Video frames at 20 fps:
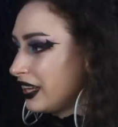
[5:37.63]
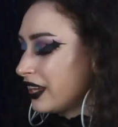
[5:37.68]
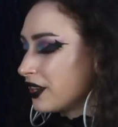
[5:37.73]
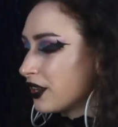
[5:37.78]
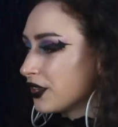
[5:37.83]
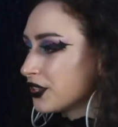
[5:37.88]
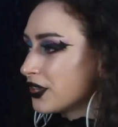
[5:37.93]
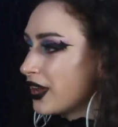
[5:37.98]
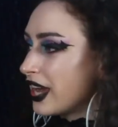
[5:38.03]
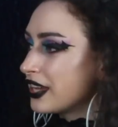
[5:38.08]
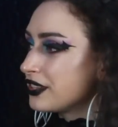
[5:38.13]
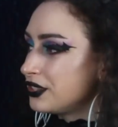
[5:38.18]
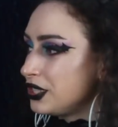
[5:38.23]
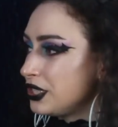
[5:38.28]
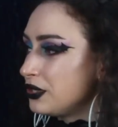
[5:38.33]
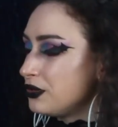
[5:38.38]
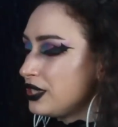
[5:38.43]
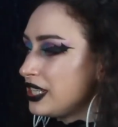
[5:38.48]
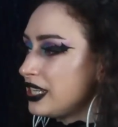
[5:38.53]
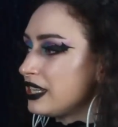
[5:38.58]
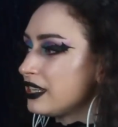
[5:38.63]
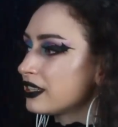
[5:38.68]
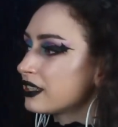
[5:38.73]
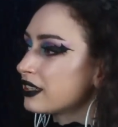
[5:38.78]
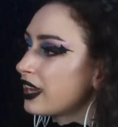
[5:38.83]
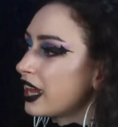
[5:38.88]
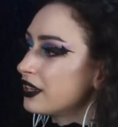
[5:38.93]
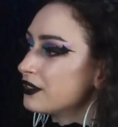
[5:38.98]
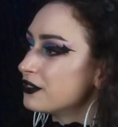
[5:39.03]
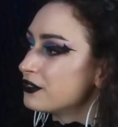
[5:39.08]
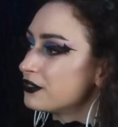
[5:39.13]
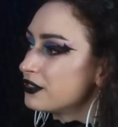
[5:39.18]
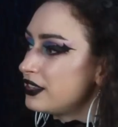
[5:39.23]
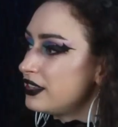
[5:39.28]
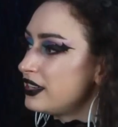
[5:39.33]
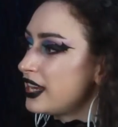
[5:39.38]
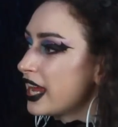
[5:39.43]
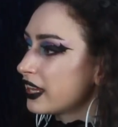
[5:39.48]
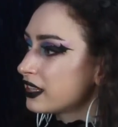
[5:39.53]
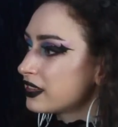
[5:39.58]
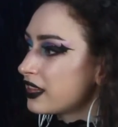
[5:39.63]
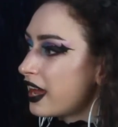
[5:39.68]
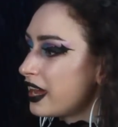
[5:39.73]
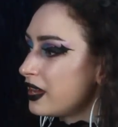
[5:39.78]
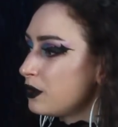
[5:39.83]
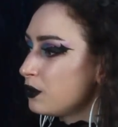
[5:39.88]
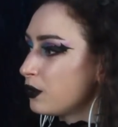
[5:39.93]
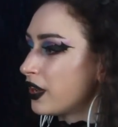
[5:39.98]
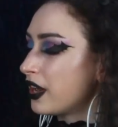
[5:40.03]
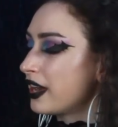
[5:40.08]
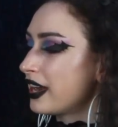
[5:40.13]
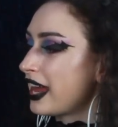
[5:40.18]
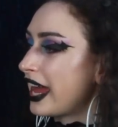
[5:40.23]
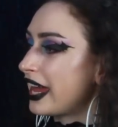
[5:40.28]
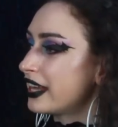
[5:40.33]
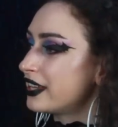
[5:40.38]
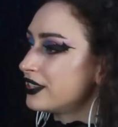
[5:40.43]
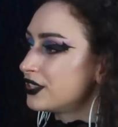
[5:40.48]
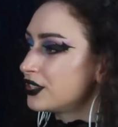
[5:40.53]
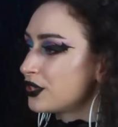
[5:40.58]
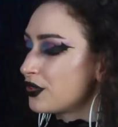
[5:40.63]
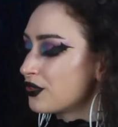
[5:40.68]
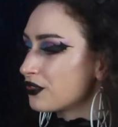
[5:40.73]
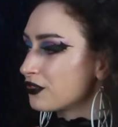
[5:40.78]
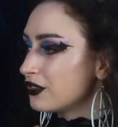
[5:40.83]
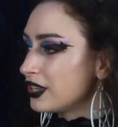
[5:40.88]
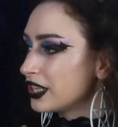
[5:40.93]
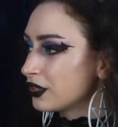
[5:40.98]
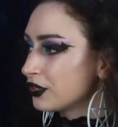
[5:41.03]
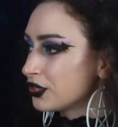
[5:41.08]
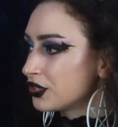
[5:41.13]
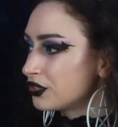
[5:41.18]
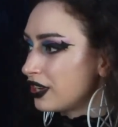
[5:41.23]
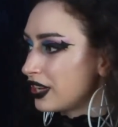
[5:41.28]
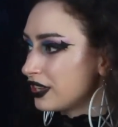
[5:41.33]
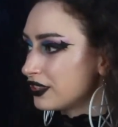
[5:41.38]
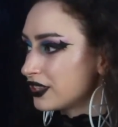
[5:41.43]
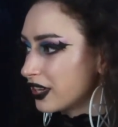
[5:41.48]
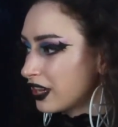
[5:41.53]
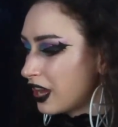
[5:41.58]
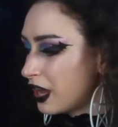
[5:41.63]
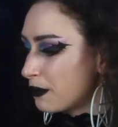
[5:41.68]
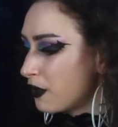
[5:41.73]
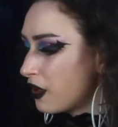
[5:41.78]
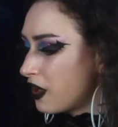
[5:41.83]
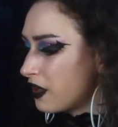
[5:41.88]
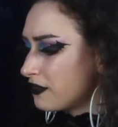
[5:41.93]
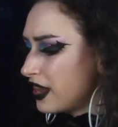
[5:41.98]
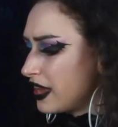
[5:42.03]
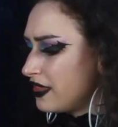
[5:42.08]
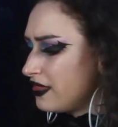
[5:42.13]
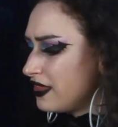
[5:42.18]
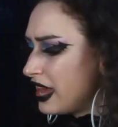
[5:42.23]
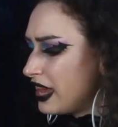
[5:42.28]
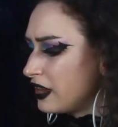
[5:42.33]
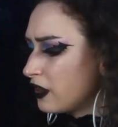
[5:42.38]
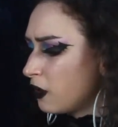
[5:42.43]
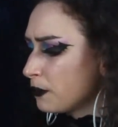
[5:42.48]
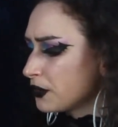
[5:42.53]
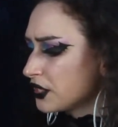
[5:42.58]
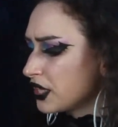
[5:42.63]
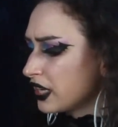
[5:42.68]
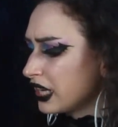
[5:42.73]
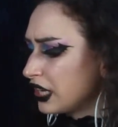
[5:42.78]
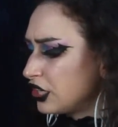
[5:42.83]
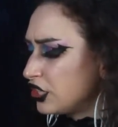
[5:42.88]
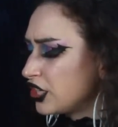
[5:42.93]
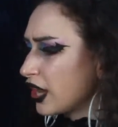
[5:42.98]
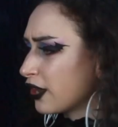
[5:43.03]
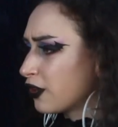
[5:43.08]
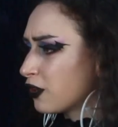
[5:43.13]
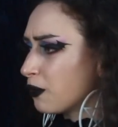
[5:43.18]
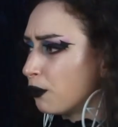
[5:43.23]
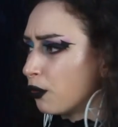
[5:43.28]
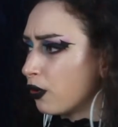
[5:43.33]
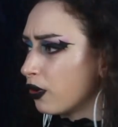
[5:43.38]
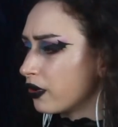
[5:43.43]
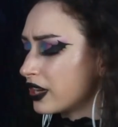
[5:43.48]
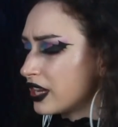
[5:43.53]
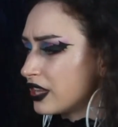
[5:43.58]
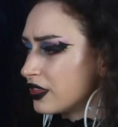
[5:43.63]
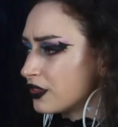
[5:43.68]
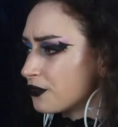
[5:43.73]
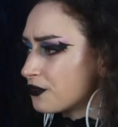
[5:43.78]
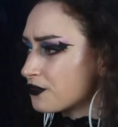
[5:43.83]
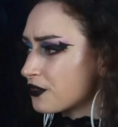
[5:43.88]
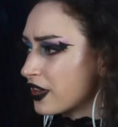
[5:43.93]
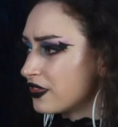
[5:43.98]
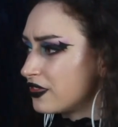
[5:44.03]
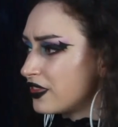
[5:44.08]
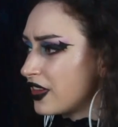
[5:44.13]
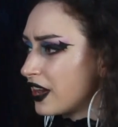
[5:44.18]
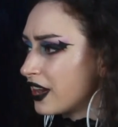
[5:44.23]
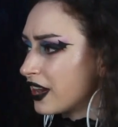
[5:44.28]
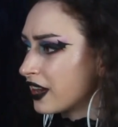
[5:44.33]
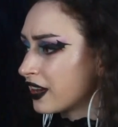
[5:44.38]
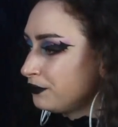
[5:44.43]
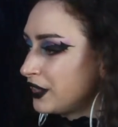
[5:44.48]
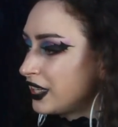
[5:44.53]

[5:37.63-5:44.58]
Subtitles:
It also has a unique kind of neckline where it has three little strings that come off and then almost like a checkerboard in the front there.